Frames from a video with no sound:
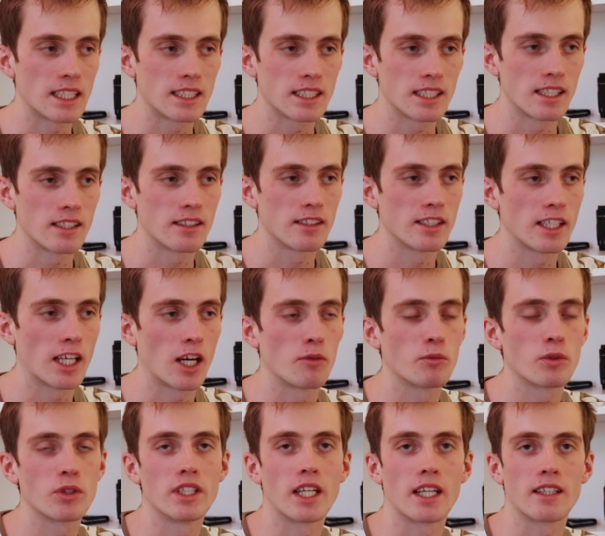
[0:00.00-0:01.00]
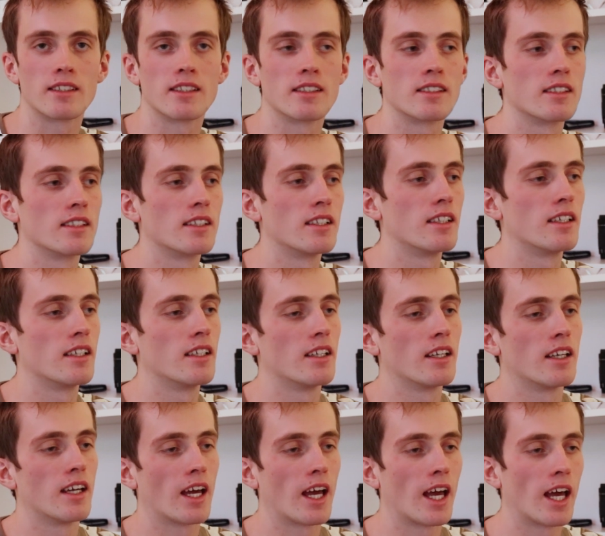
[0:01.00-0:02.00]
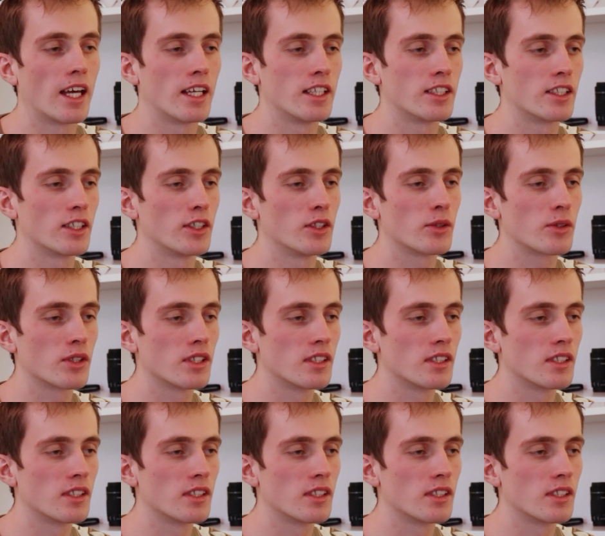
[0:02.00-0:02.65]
that's it. Now I'm connected. And you